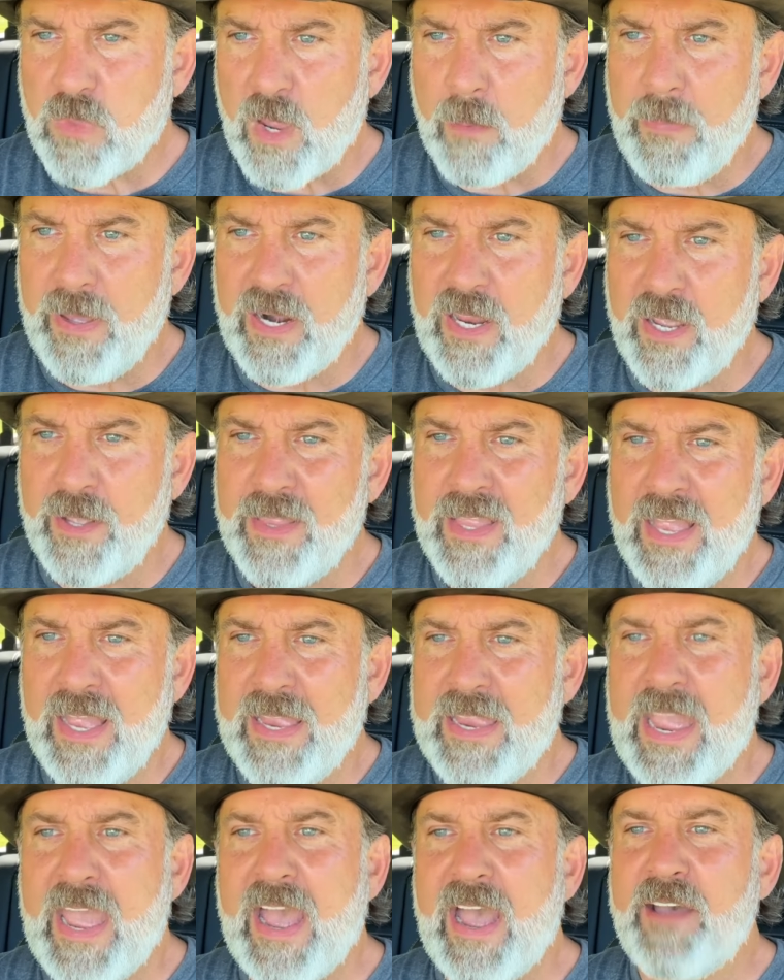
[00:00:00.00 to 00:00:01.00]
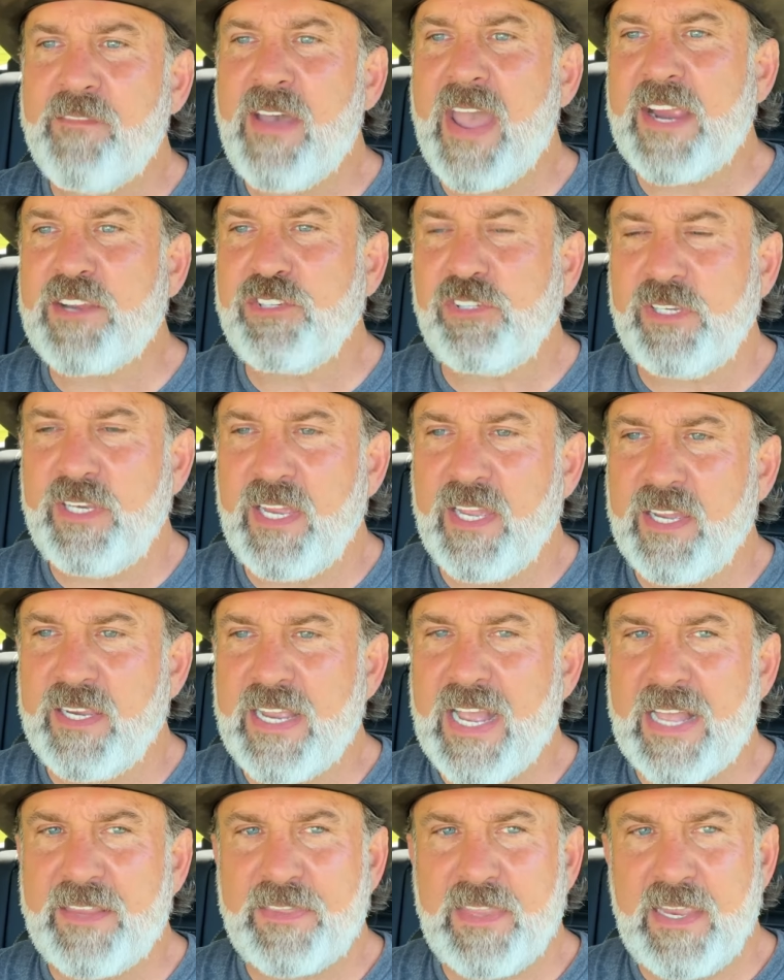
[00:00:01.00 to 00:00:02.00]
But yeah, I've actually
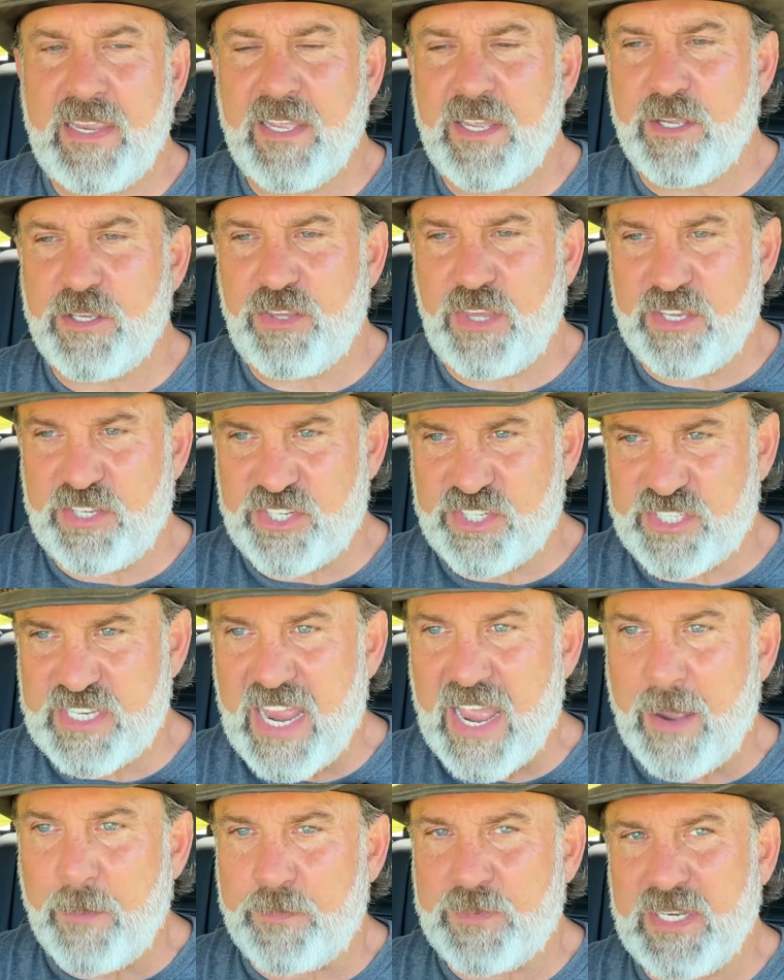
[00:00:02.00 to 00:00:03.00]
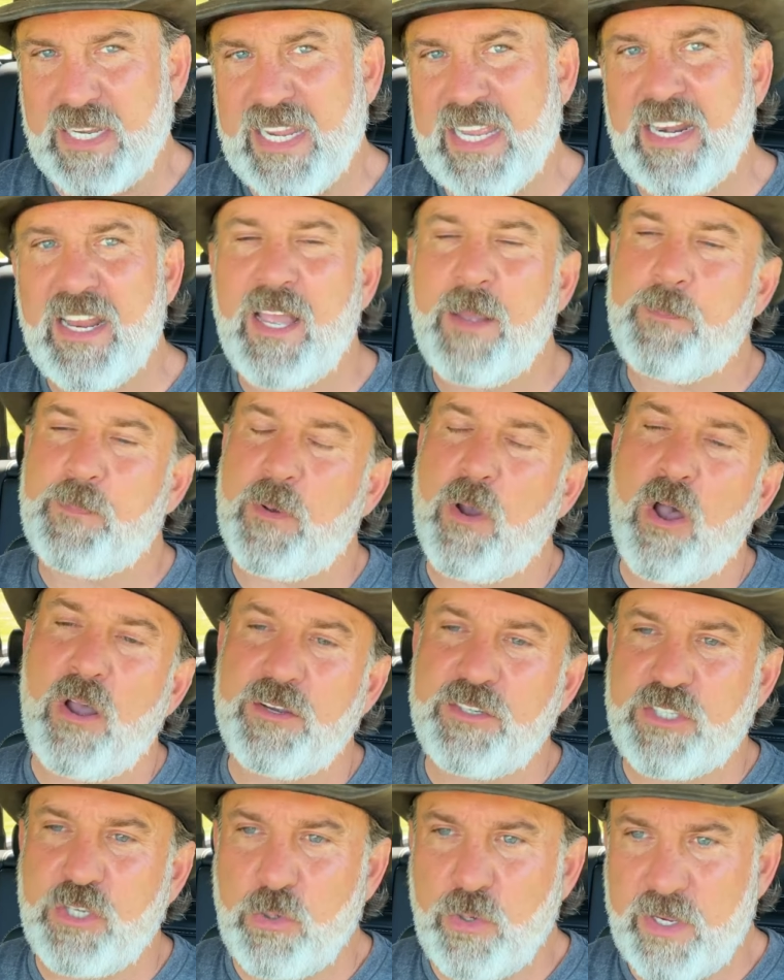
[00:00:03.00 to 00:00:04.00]
got the step to get up
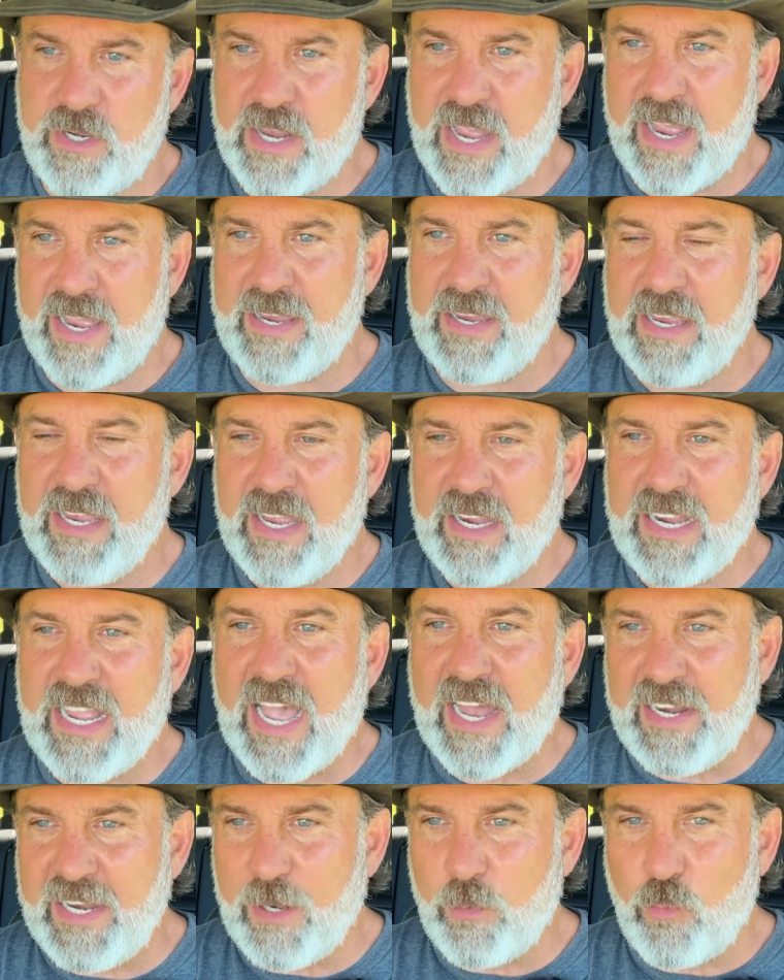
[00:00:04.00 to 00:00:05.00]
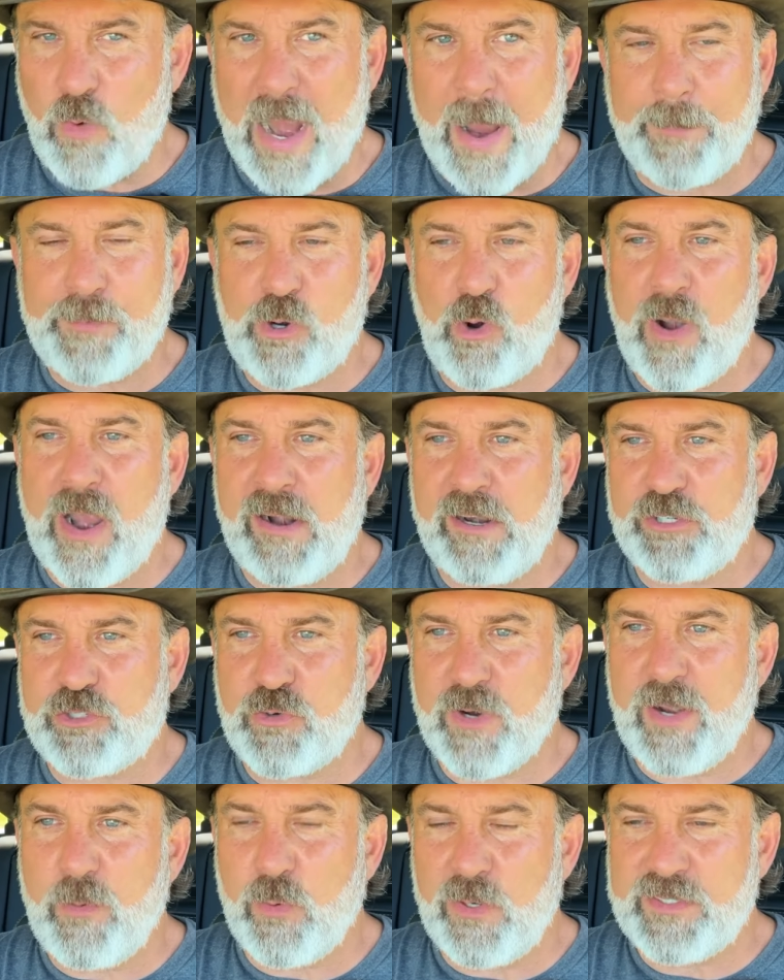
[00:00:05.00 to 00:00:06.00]
onto it. I got it wrapped around a
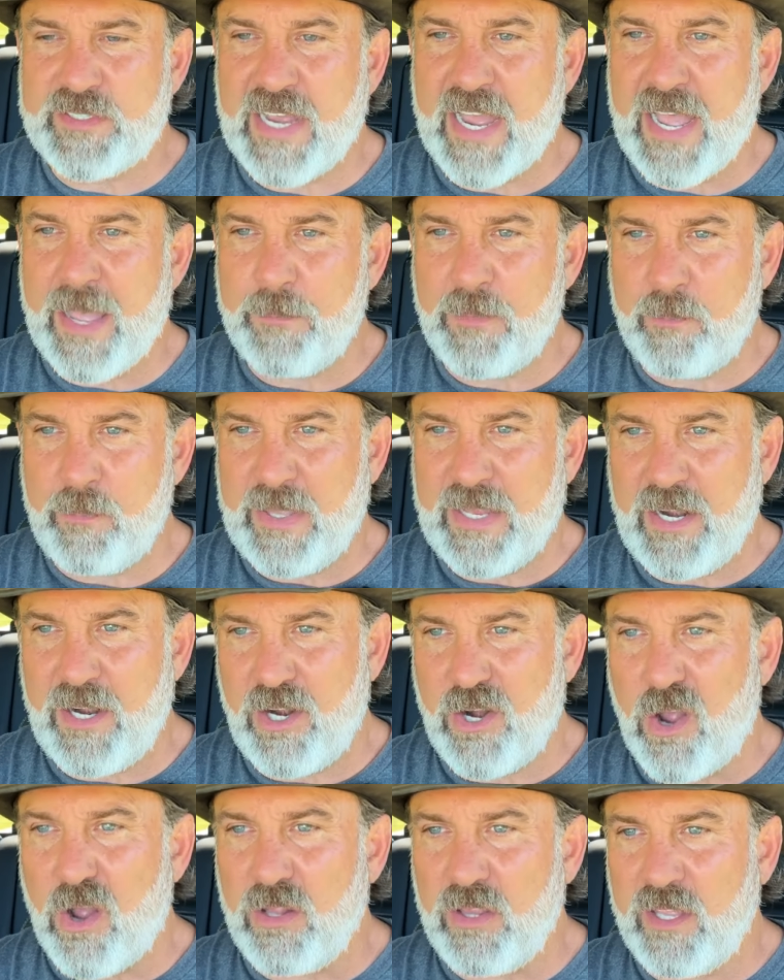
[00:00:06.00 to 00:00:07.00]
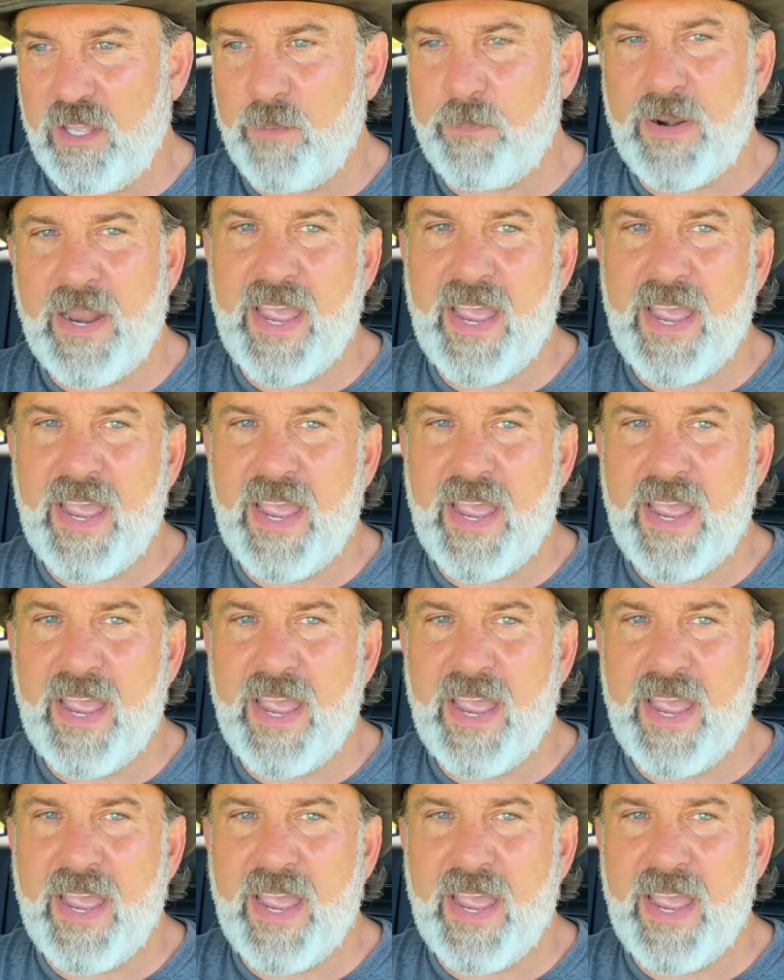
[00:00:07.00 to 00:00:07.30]
tree one time and bent it all up, and